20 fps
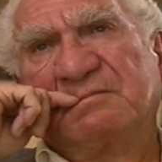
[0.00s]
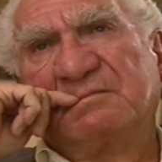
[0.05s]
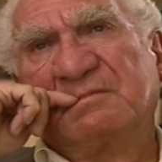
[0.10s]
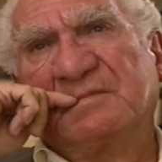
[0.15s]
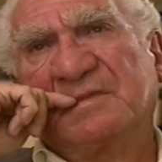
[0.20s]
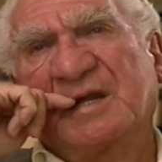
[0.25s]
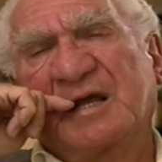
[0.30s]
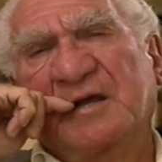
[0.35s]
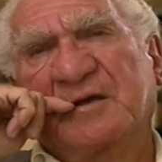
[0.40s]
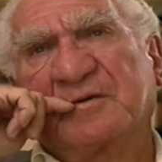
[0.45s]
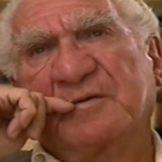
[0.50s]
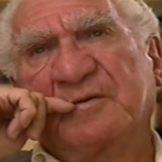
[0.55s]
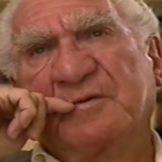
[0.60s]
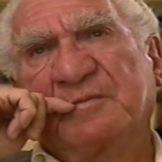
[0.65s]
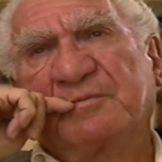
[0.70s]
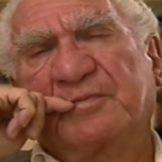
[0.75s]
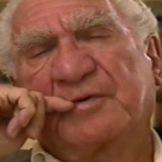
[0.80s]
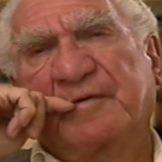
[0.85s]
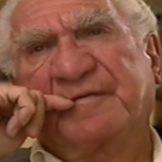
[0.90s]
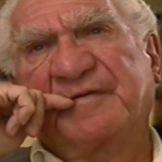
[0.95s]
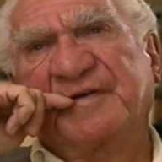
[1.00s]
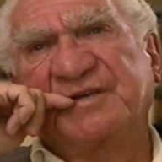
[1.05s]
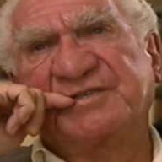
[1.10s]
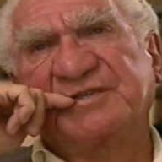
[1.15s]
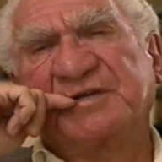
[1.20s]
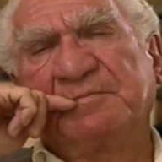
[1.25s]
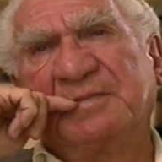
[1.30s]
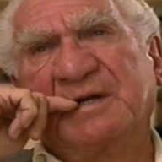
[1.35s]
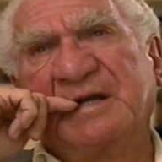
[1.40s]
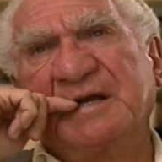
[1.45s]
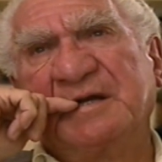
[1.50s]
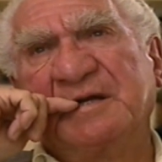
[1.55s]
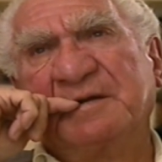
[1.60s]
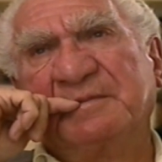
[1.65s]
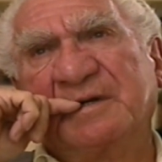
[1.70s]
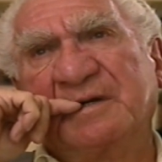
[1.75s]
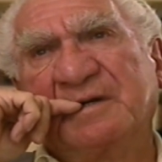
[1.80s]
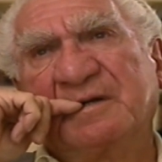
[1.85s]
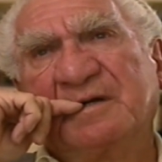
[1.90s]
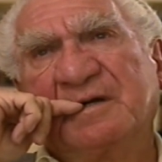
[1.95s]
like Professor
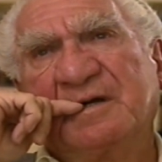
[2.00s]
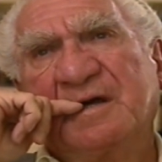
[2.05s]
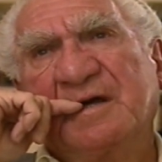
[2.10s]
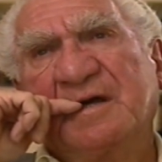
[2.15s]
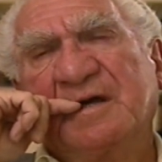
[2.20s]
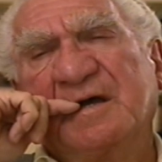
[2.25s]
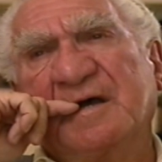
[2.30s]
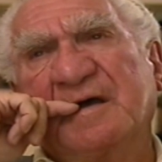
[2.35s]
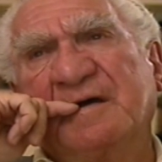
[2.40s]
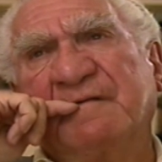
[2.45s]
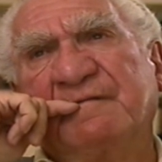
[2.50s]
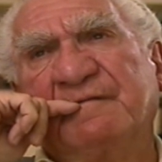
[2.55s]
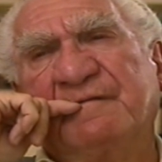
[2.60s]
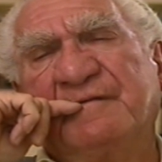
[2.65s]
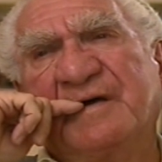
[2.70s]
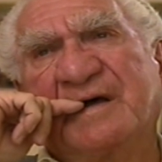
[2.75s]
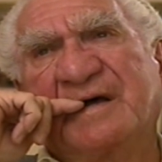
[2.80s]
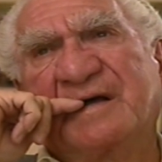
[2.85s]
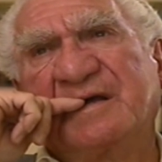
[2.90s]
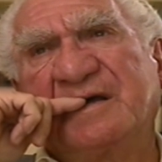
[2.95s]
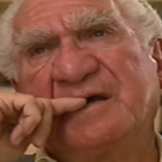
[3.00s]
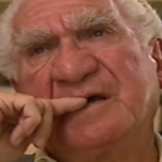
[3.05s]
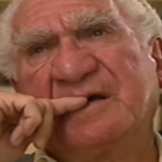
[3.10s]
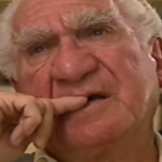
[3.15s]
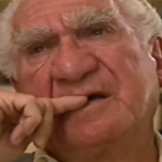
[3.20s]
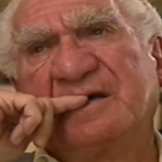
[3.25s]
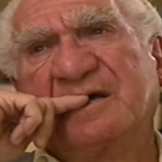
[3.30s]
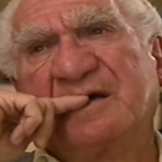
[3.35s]
Blindeman, a very